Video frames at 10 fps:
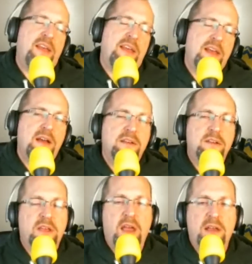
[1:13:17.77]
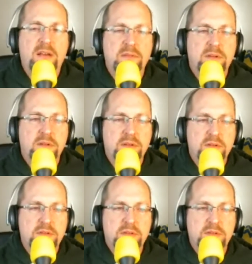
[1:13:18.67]
Yeah. Yeah. Okay.
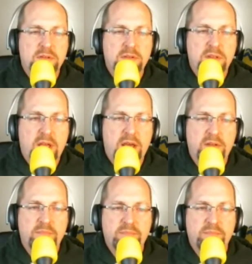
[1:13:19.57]
Got it.